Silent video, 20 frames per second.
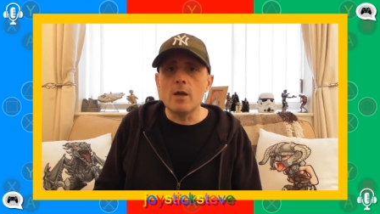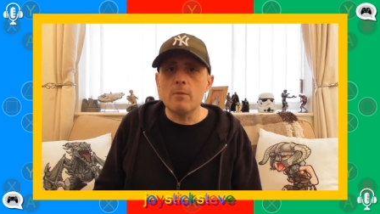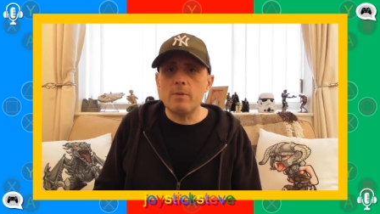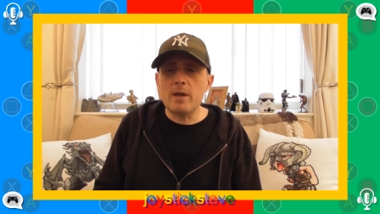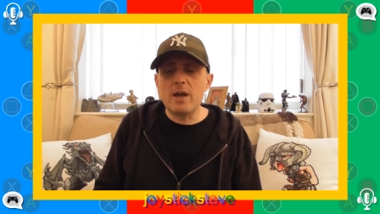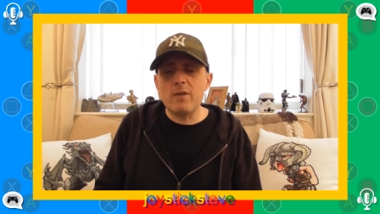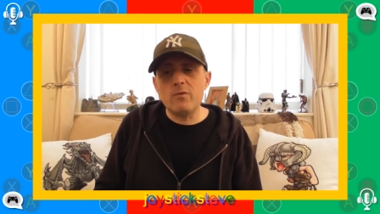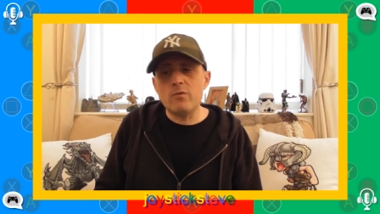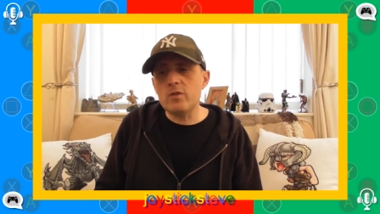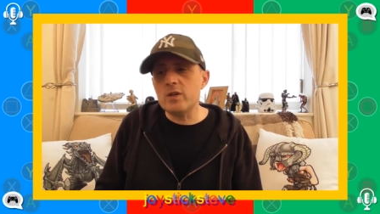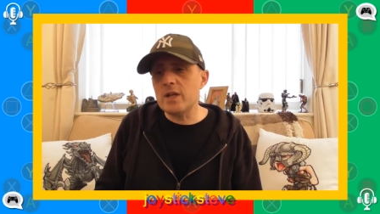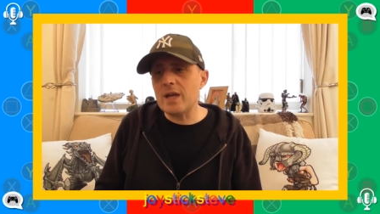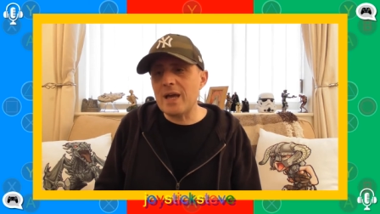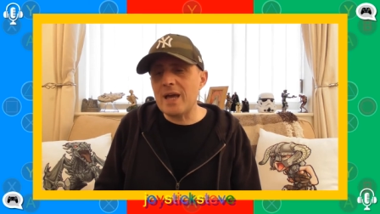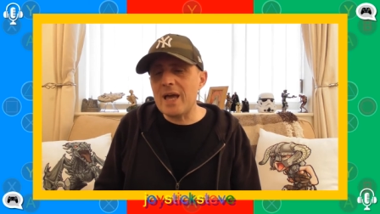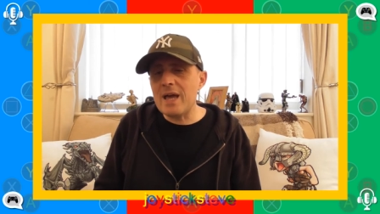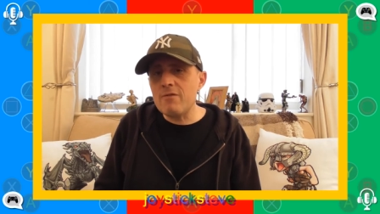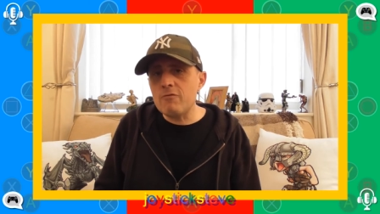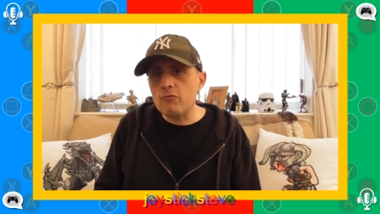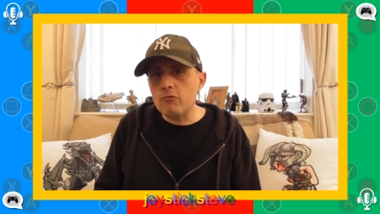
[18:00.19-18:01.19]
But every
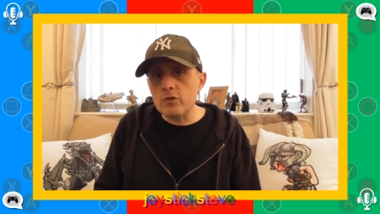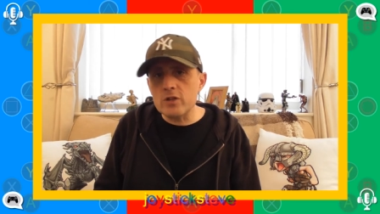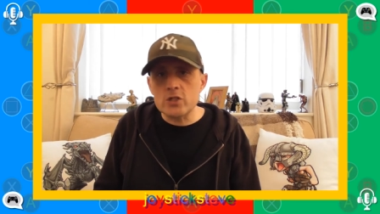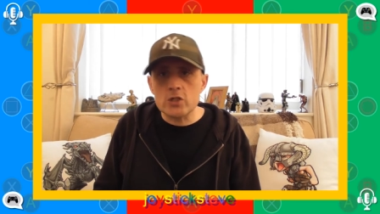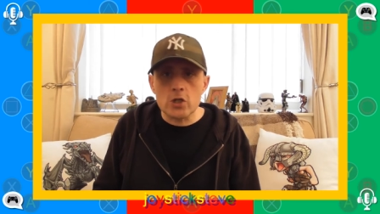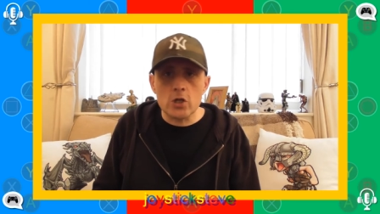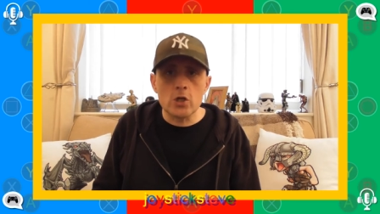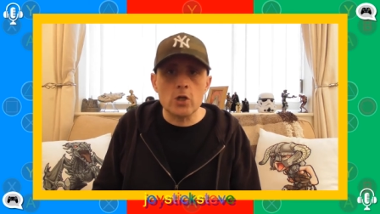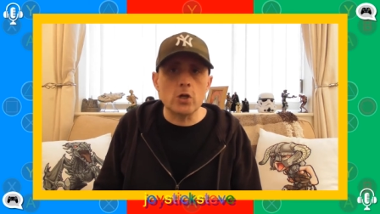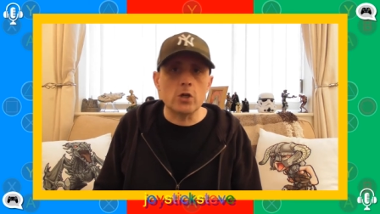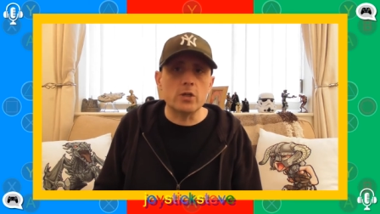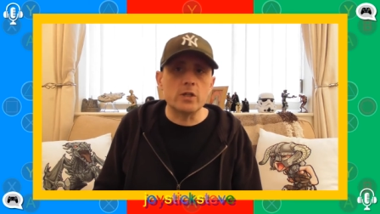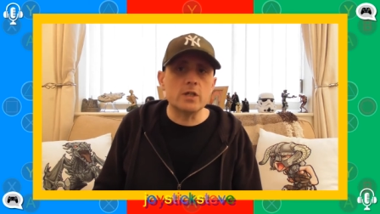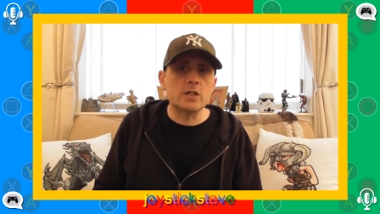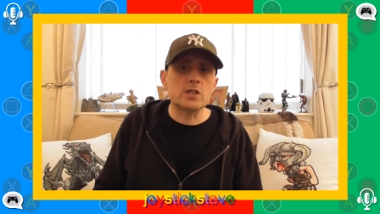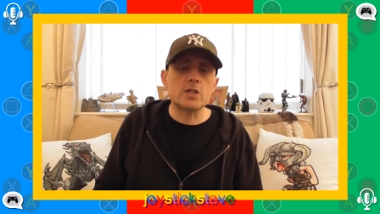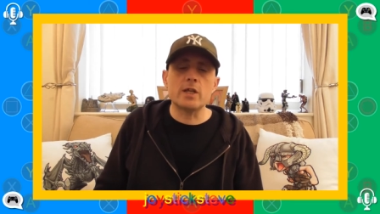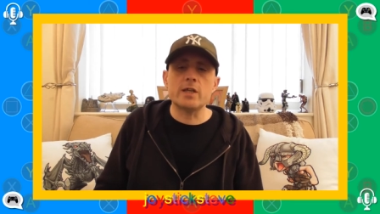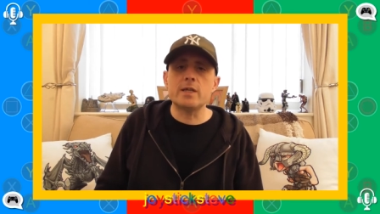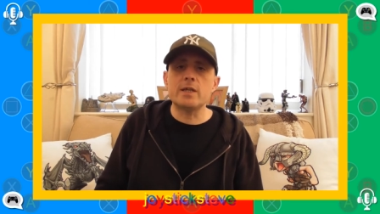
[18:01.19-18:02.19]
every turn,
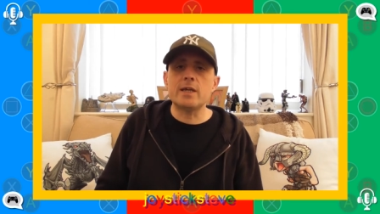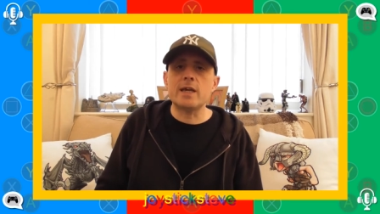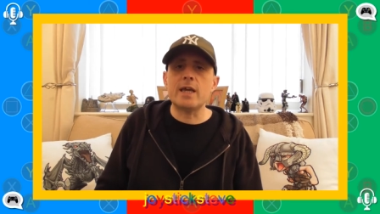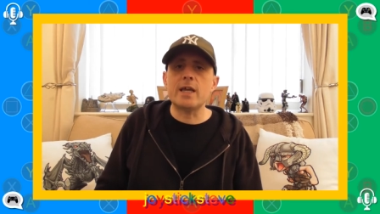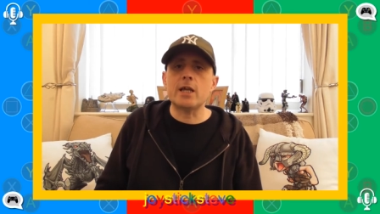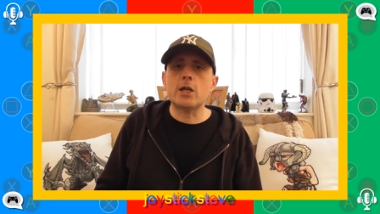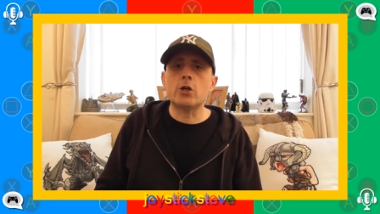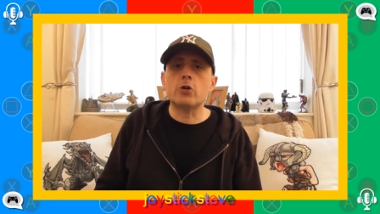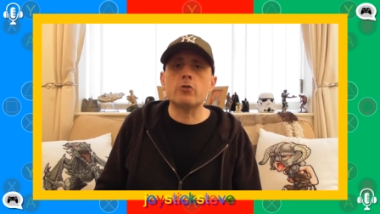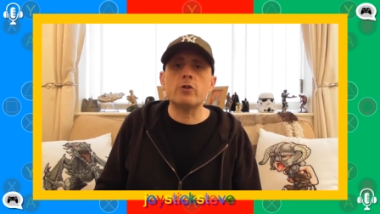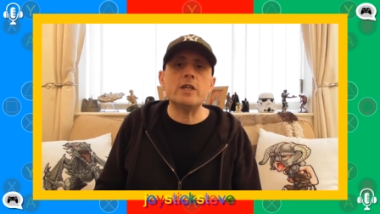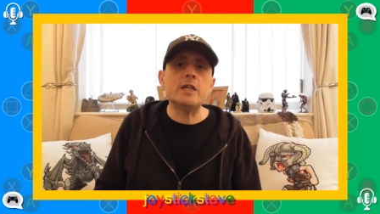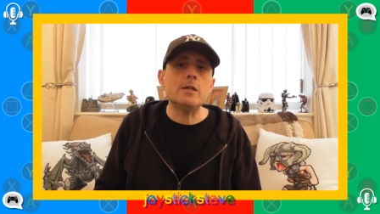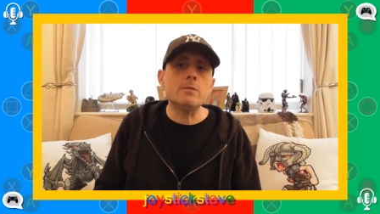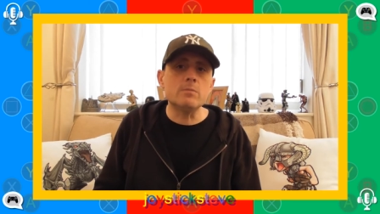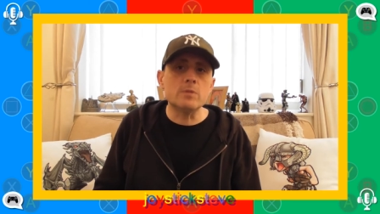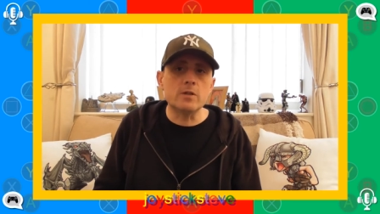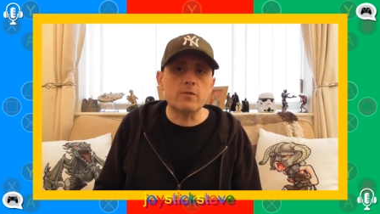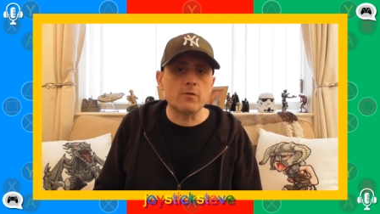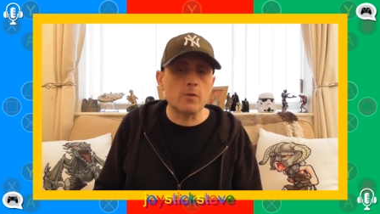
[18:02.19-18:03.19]
it's like you're getting
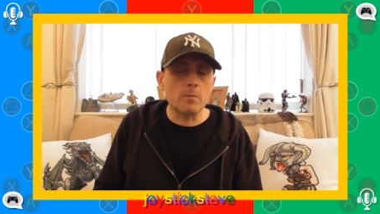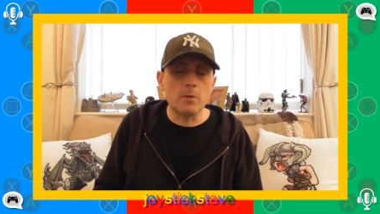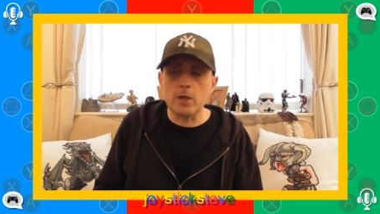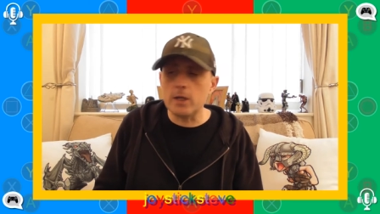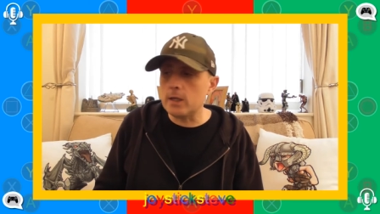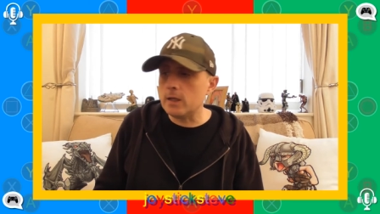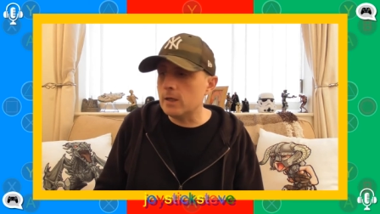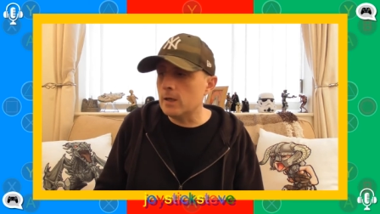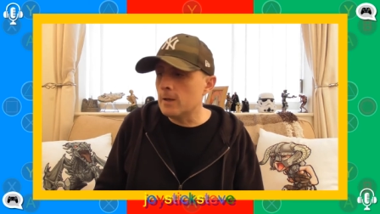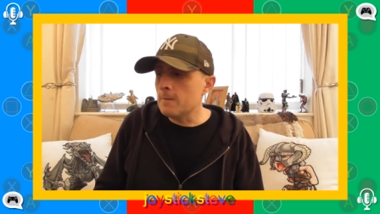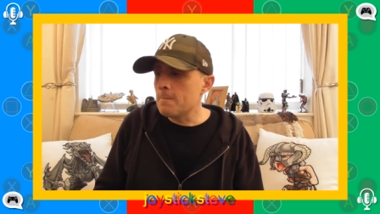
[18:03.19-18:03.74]
creamed for money.